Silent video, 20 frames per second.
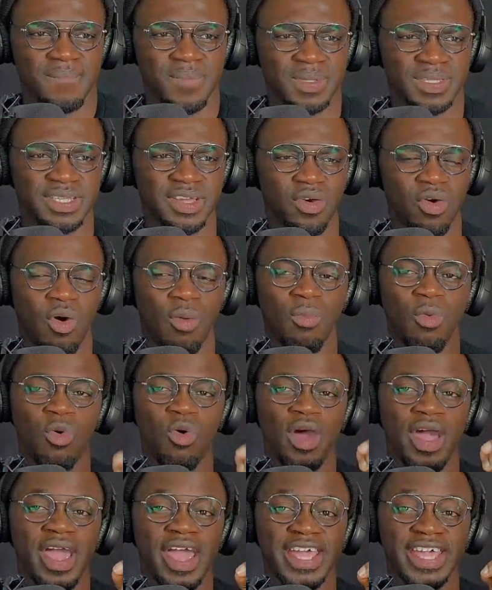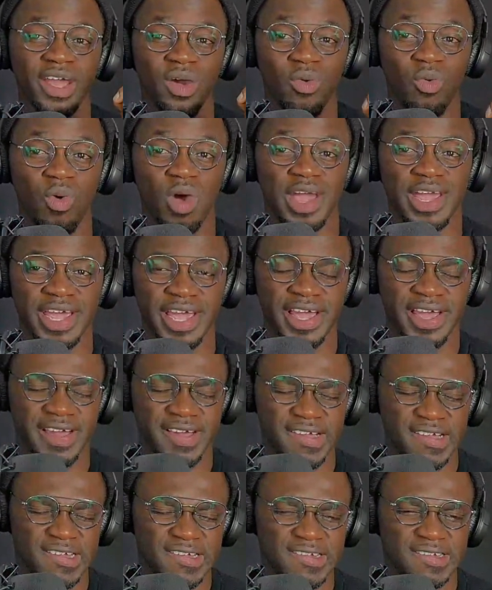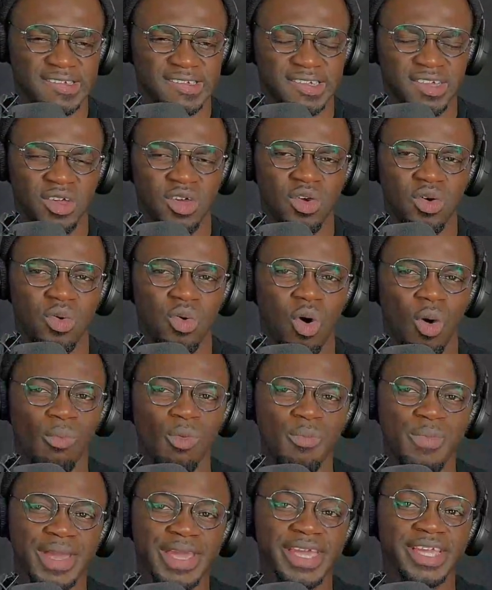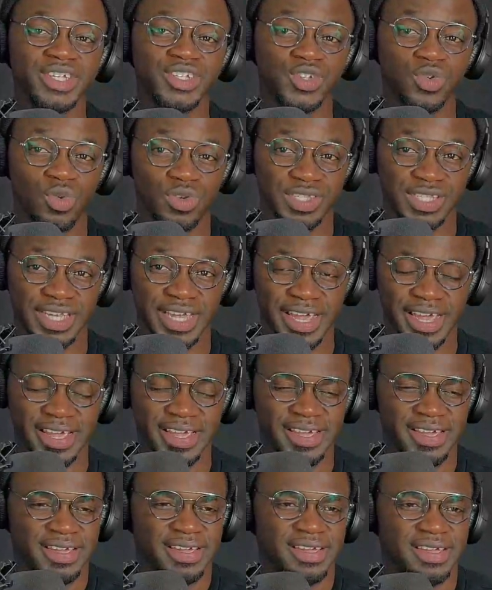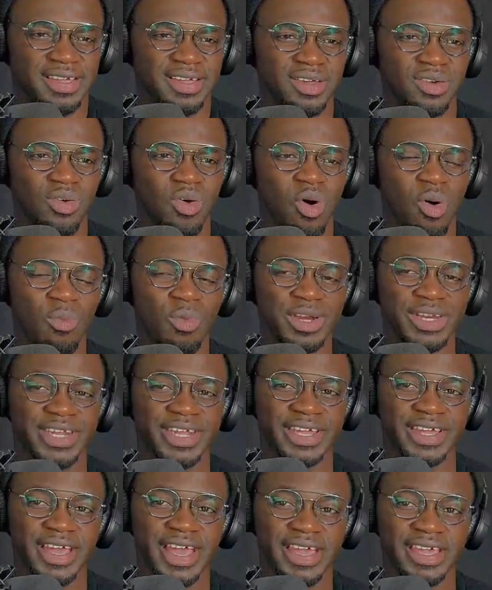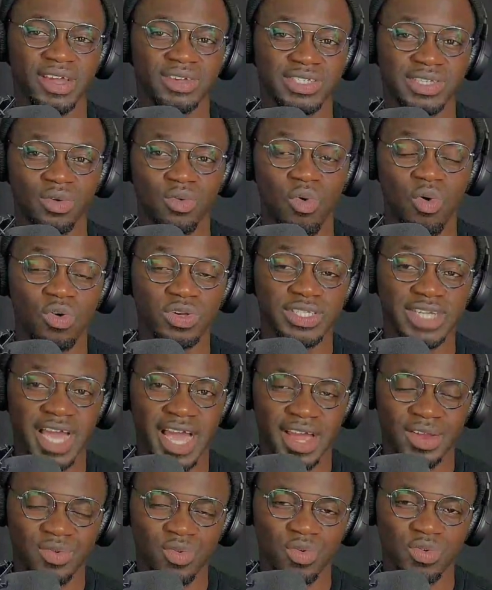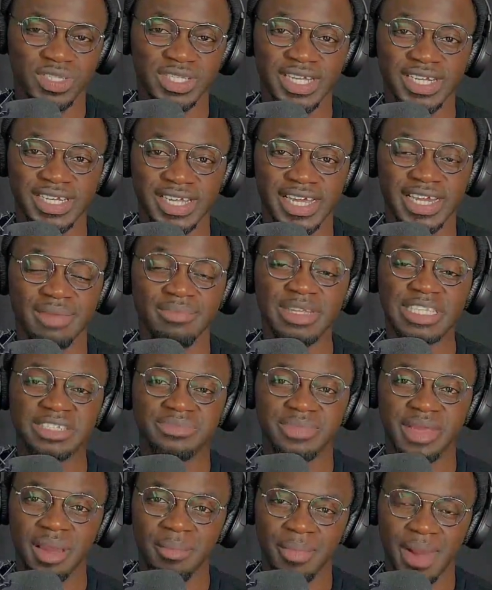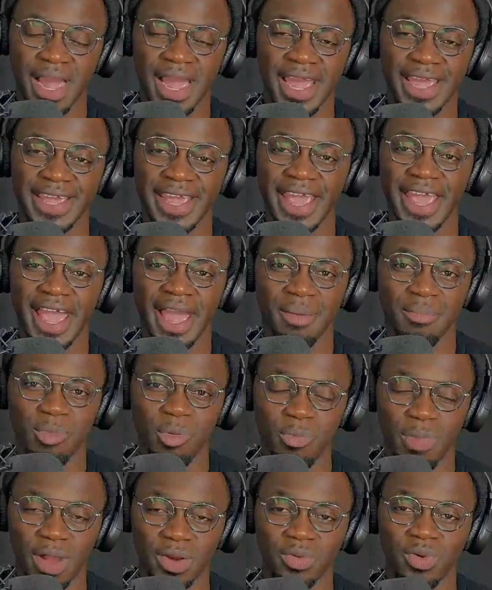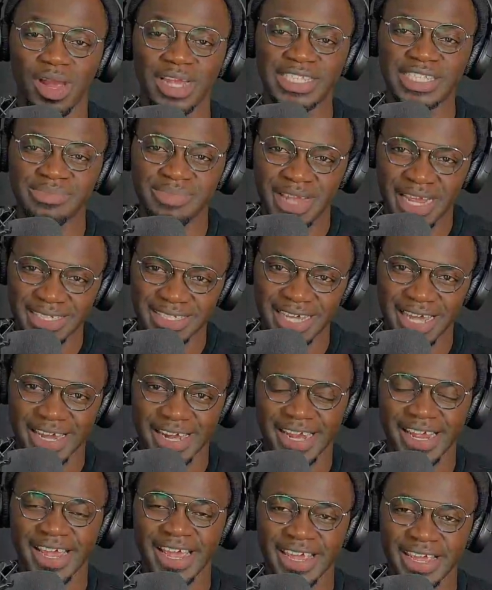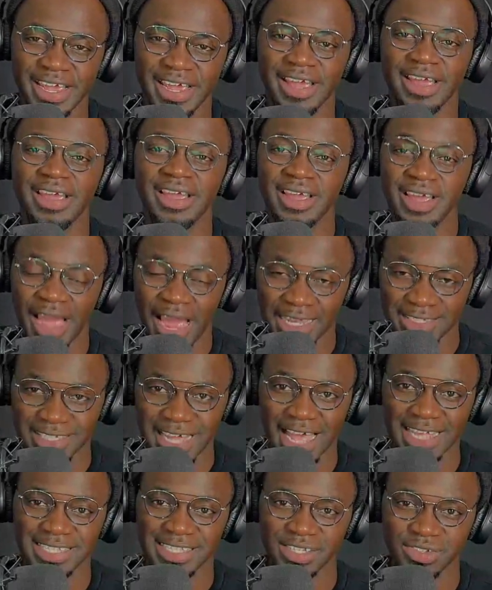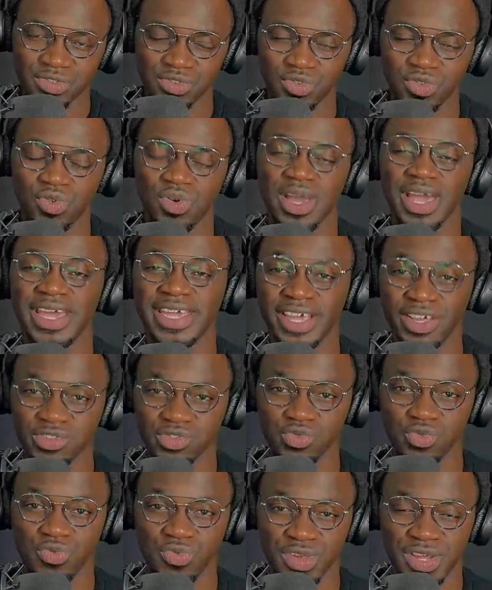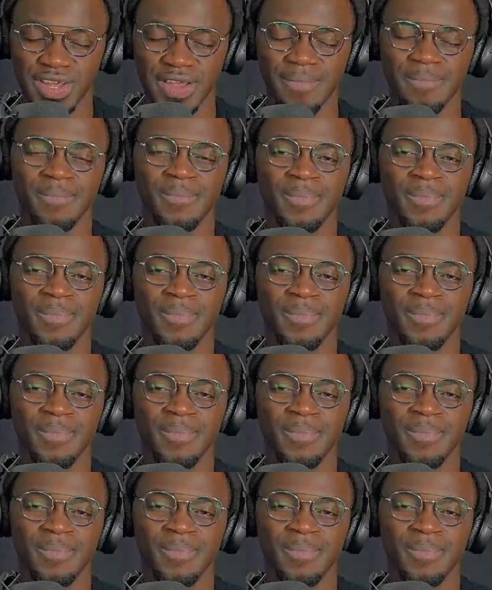Say, Omo, your choir. Omo, make sure say, Omo, de, yes, a quota, no, said, dear, and a bit me, ama, a yet, and Bobano, etiatare, a yet, assassin, so a yes, we.